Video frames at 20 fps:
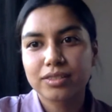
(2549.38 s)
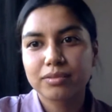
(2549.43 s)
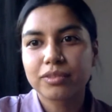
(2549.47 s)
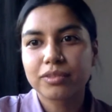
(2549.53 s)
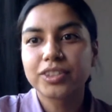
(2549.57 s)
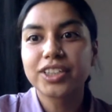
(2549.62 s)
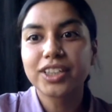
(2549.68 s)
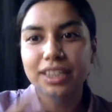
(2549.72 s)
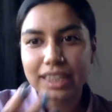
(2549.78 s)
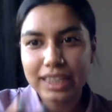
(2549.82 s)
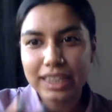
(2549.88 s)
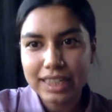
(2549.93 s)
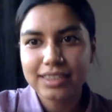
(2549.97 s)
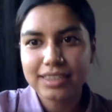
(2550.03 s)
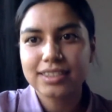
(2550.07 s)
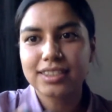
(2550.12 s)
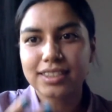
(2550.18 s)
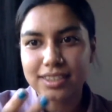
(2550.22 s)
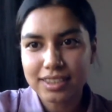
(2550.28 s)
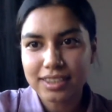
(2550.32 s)
realize
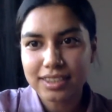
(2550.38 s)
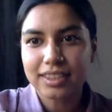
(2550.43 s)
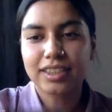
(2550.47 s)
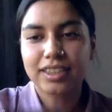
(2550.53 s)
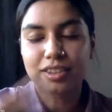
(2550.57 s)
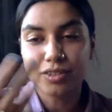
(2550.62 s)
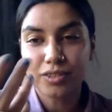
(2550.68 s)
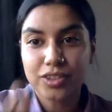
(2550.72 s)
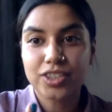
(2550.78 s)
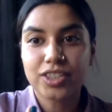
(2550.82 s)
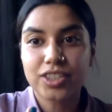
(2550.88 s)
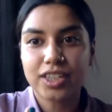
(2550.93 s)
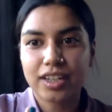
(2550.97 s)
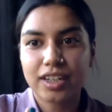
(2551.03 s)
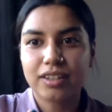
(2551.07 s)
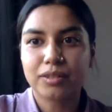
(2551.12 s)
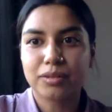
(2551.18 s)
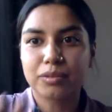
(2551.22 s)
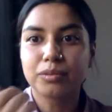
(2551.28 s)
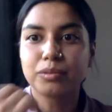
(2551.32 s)
this and kind of
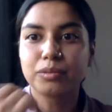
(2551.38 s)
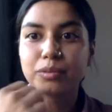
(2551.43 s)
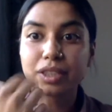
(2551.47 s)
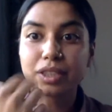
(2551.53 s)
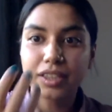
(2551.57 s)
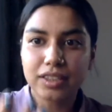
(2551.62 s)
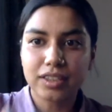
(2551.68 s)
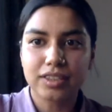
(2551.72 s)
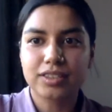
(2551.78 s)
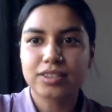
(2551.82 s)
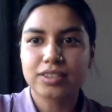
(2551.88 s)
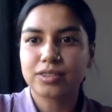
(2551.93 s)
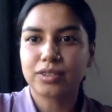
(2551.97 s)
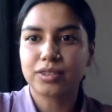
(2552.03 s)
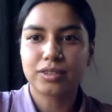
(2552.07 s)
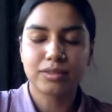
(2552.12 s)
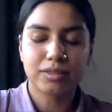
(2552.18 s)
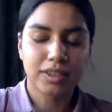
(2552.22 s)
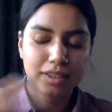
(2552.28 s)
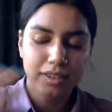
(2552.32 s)
share with us
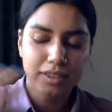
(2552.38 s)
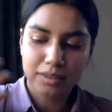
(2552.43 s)
or